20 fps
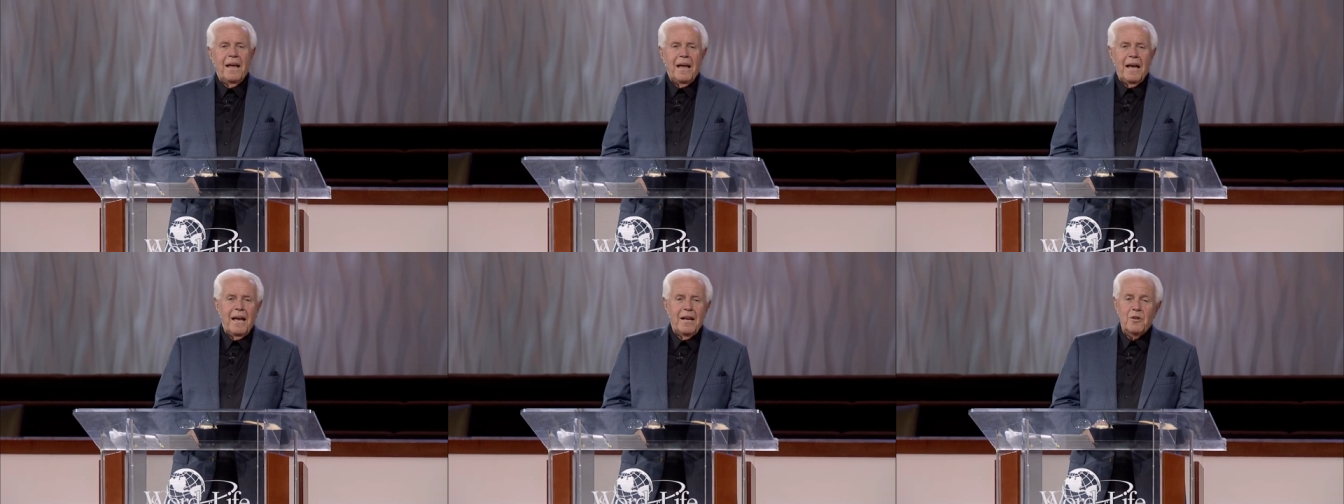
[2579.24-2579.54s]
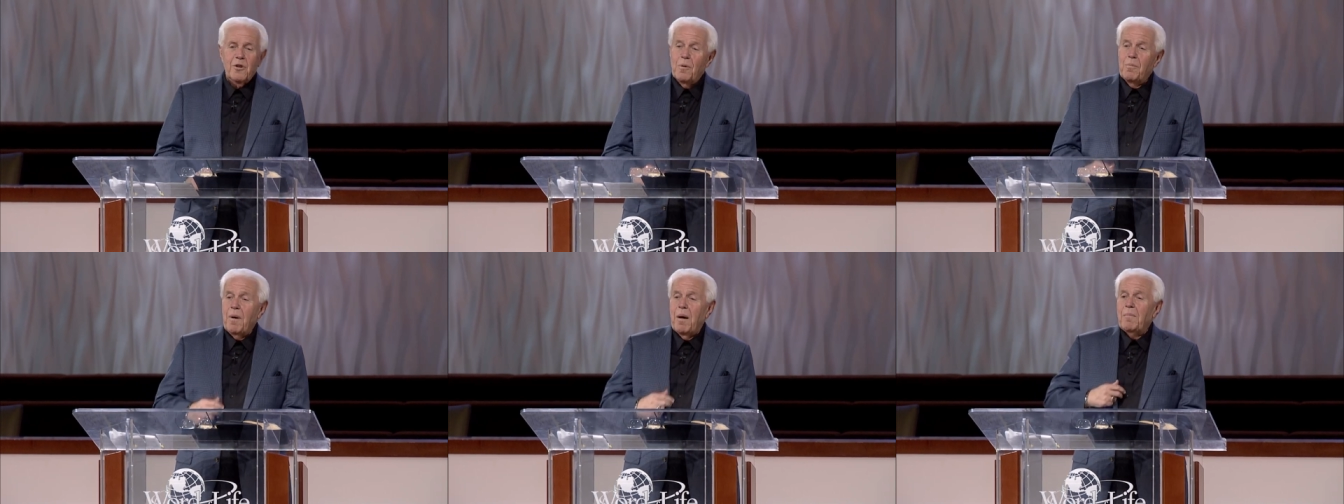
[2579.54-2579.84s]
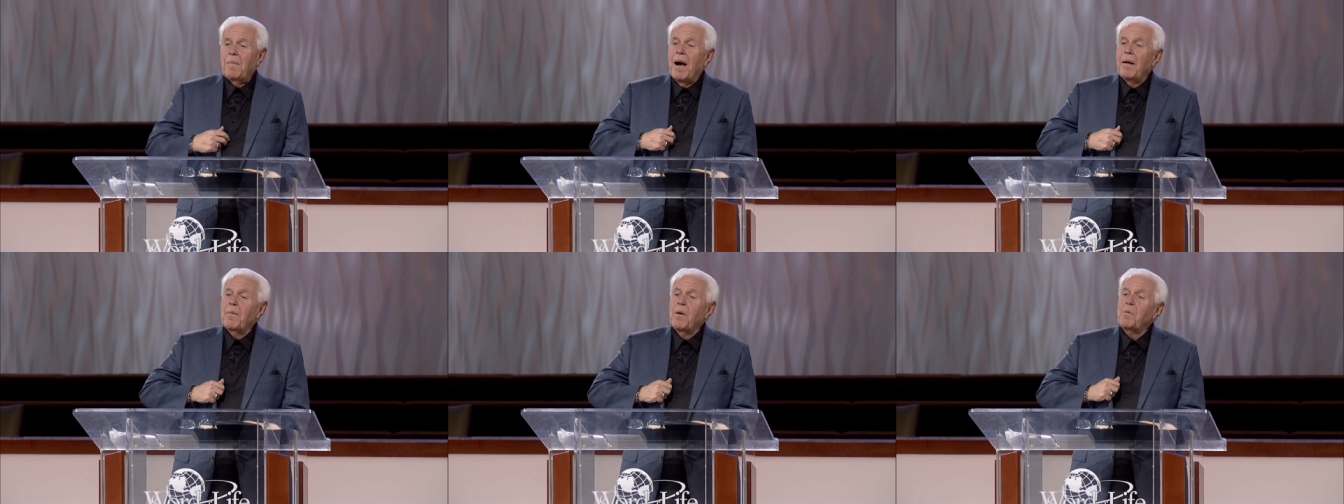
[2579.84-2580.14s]
And so my
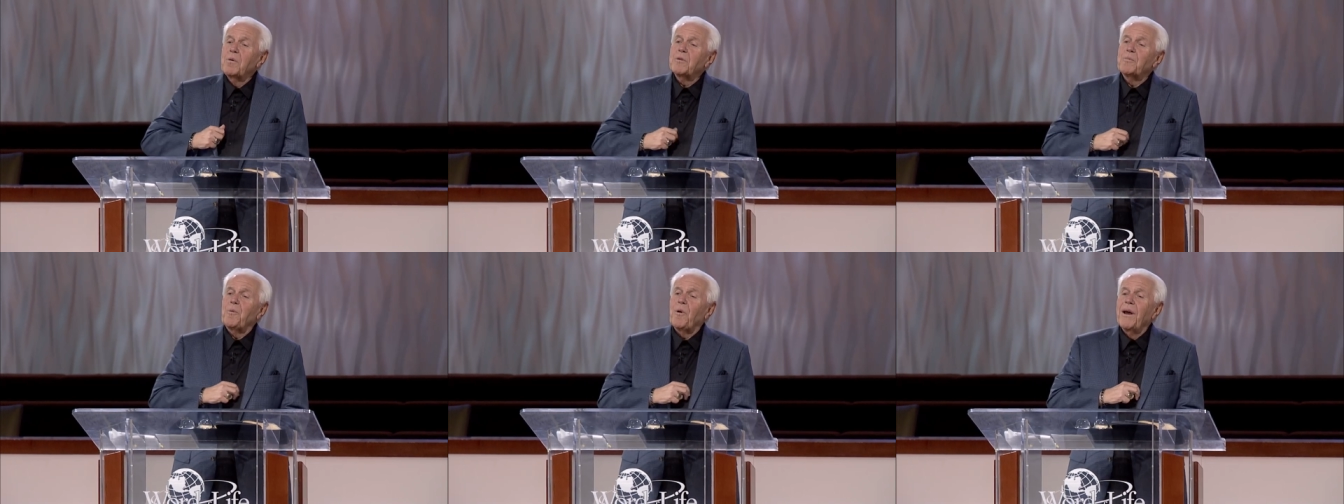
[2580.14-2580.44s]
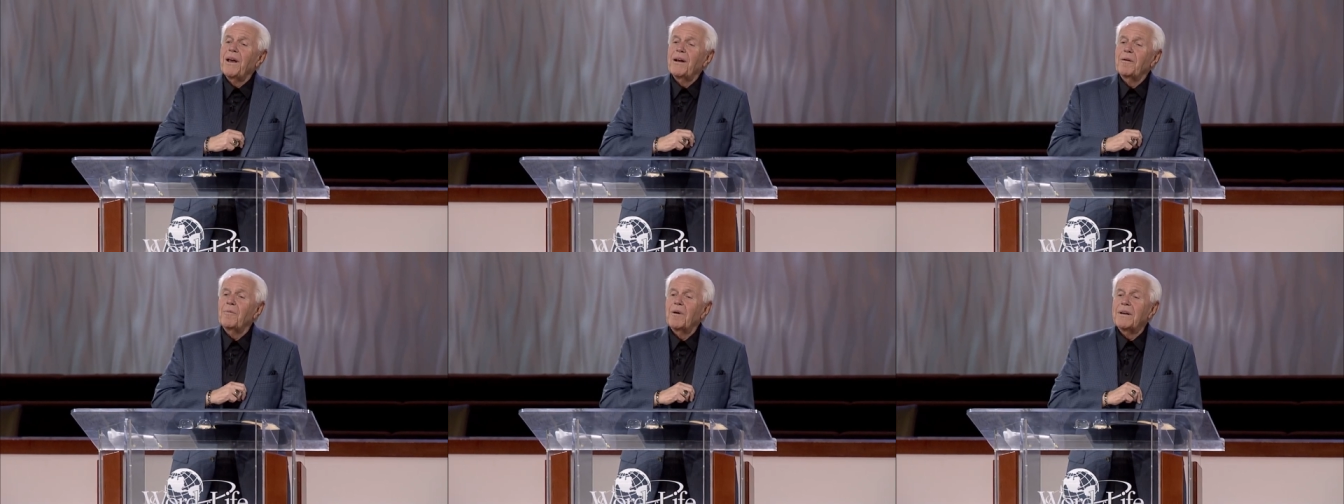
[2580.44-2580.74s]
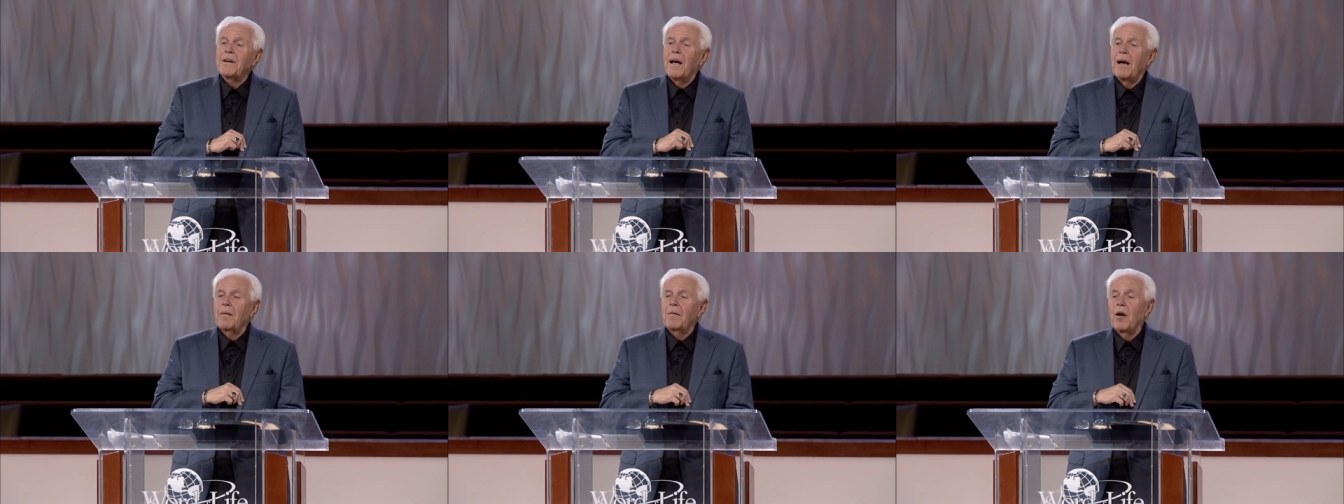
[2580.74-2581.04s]
mama was praying one
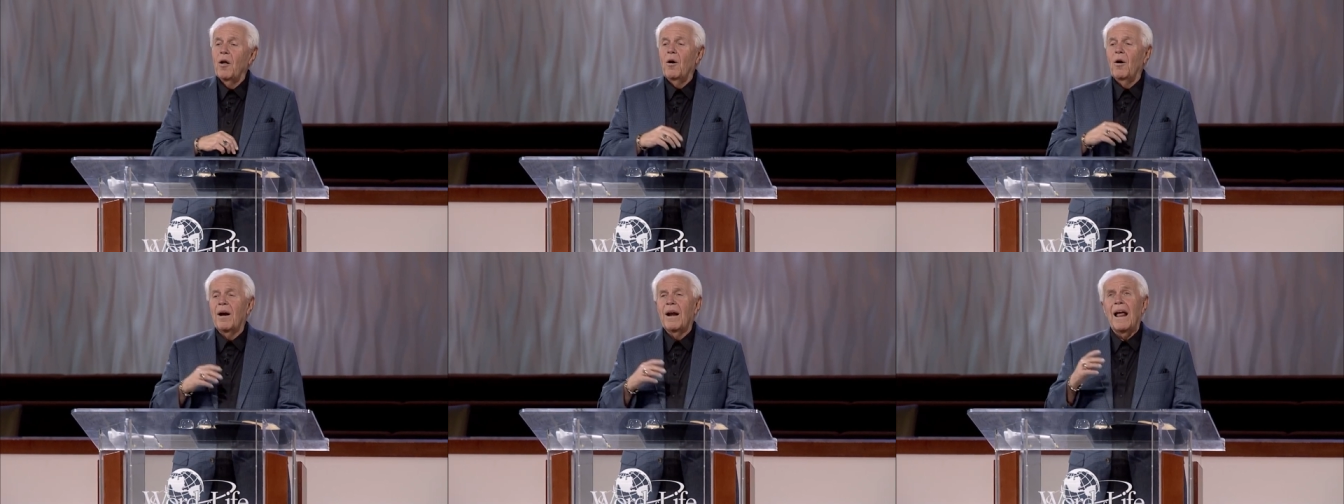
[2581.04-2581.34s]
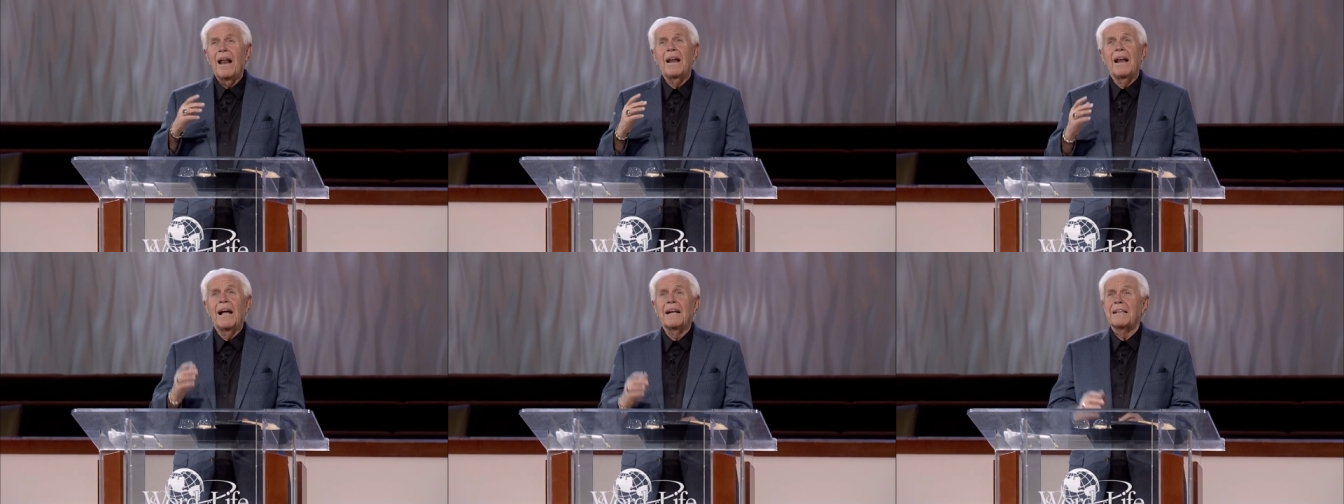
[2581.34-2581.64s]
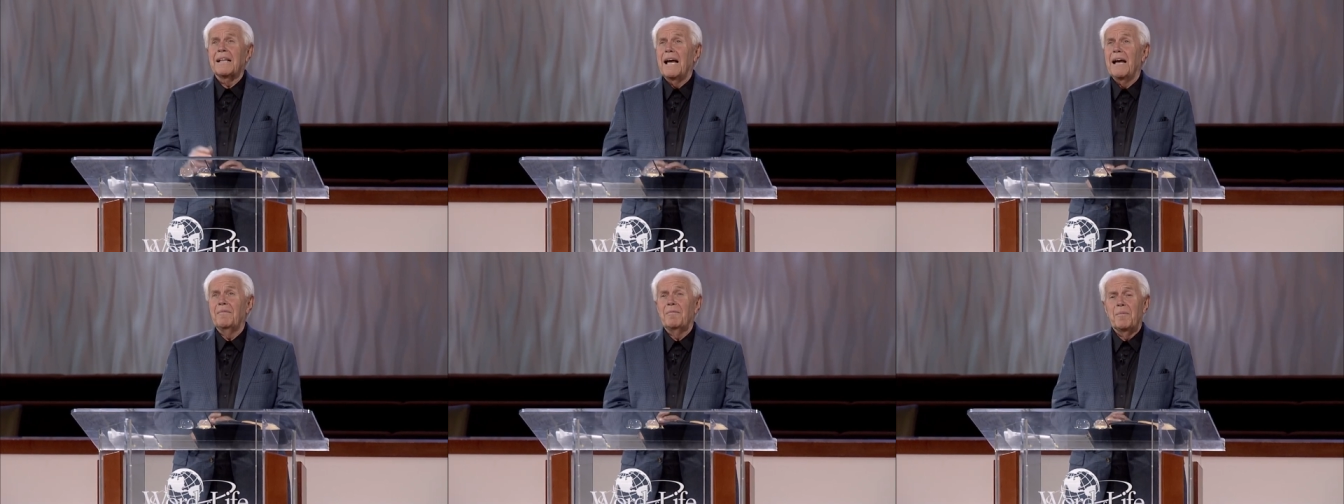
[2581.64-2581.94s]
time, Lord, I'd like
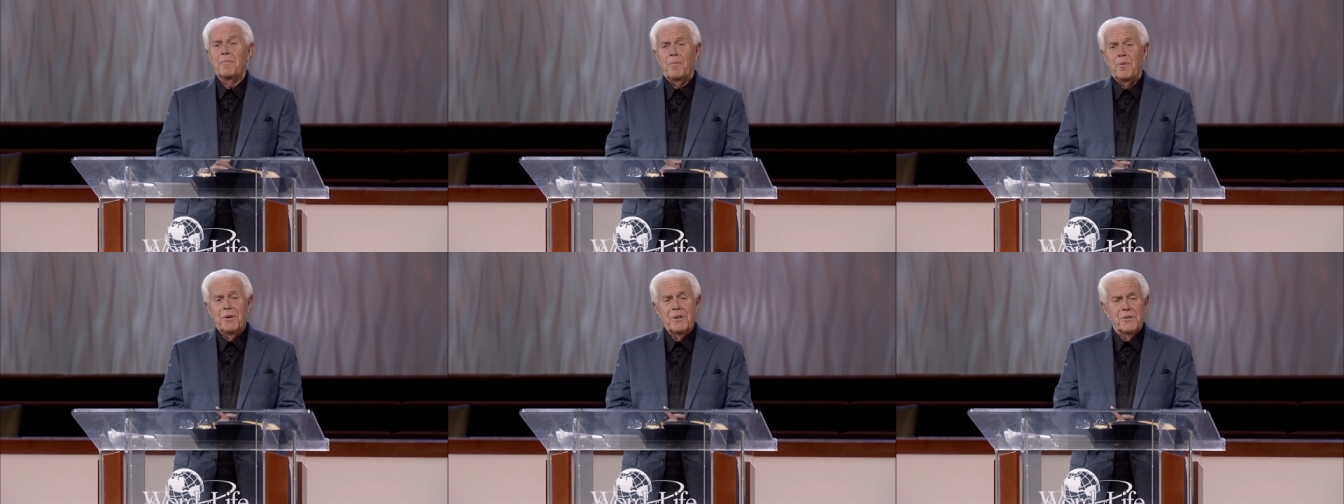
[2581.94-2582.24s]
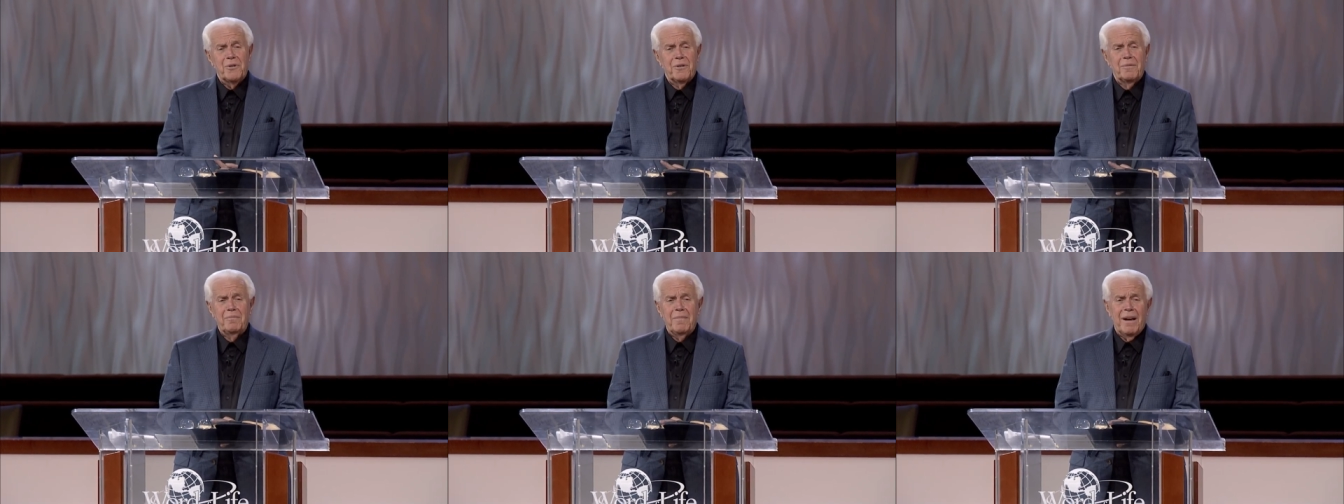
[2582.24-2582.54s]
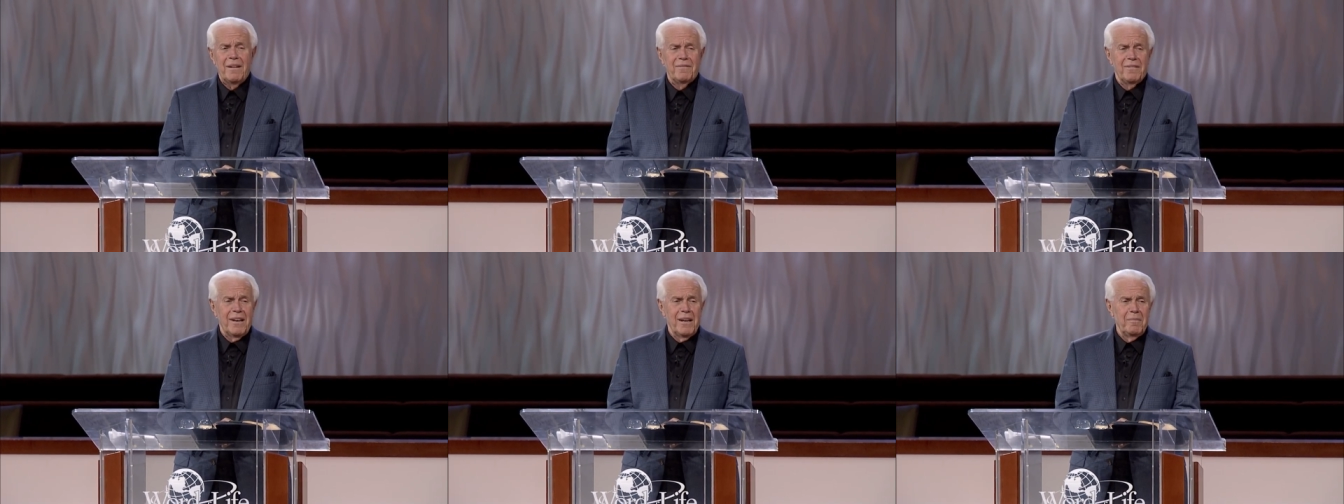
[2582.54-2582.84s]
to have a preacher in
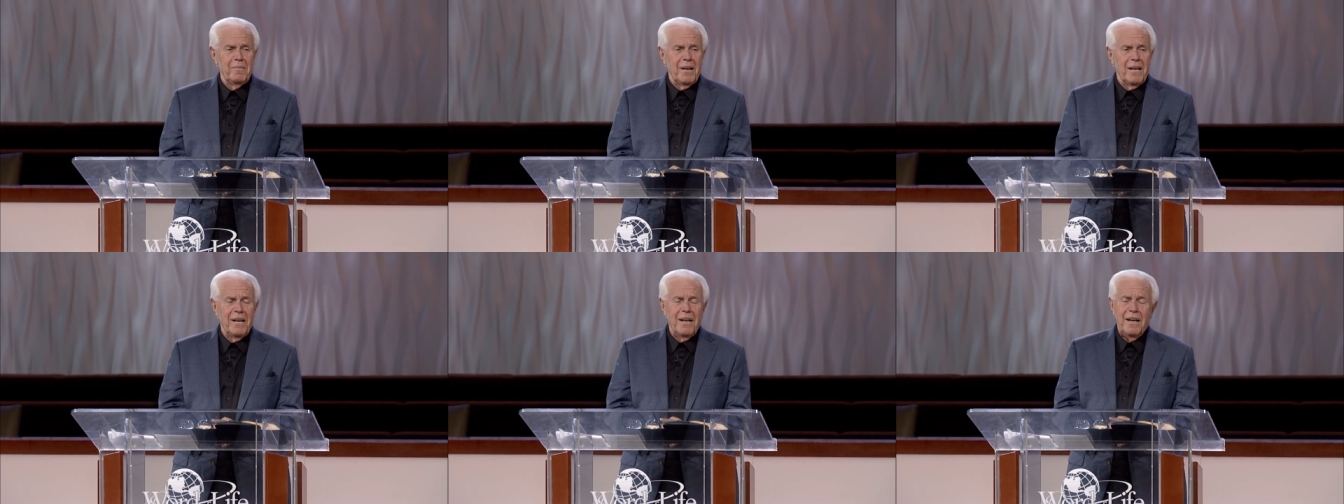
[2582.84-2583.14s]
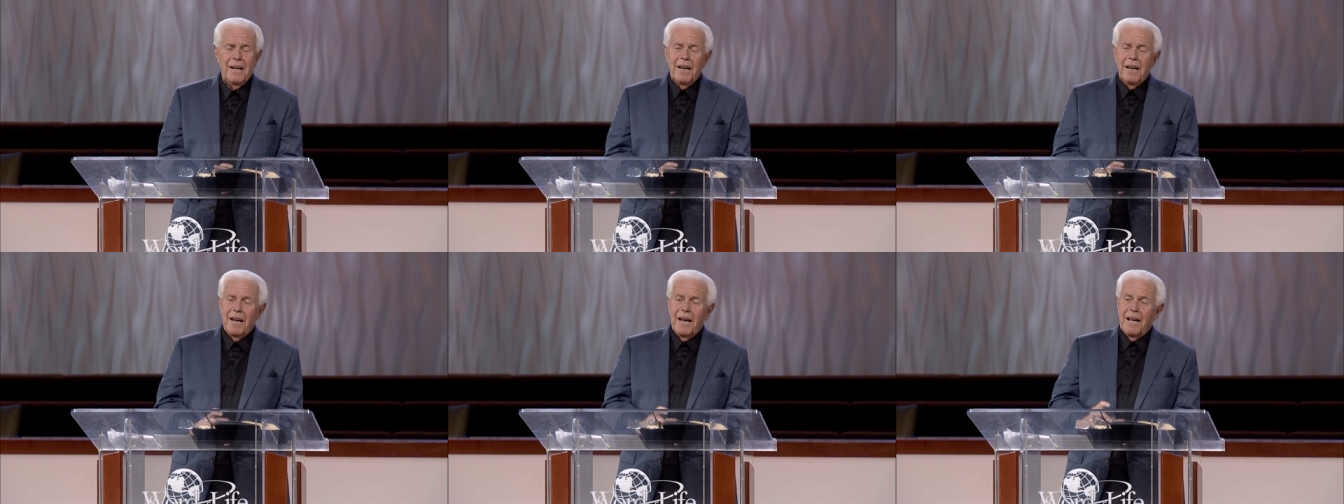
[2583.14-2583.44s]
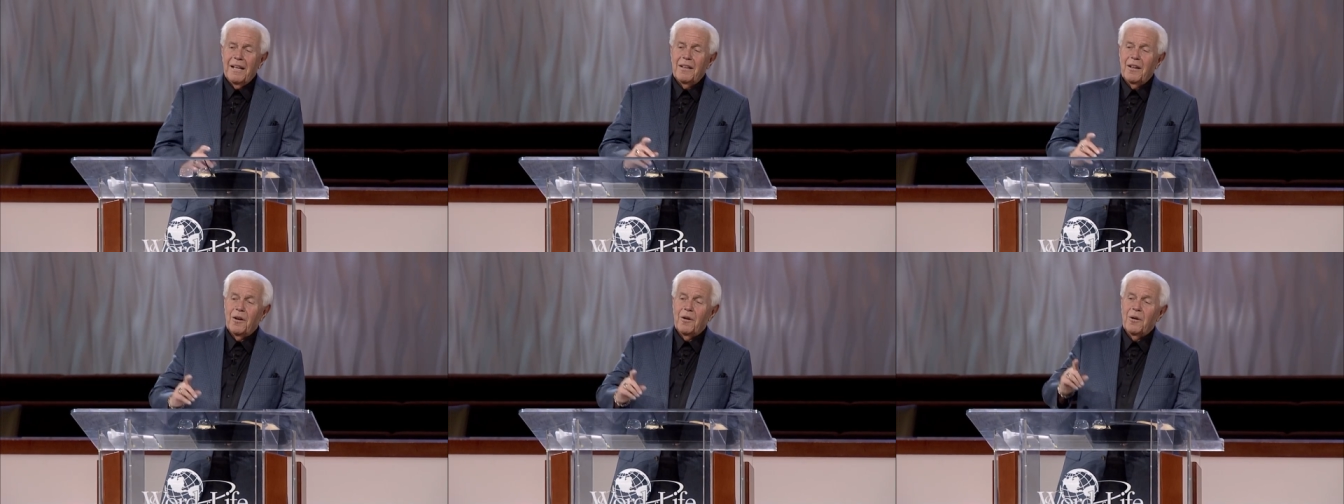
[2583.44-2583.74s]
my family.
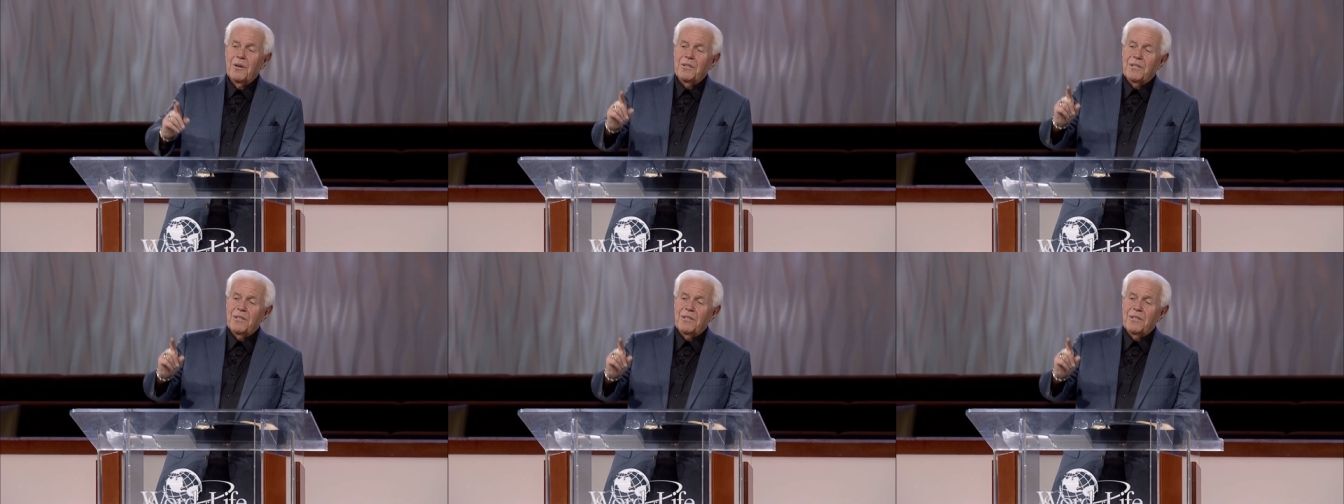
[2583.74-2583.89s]
And the Lord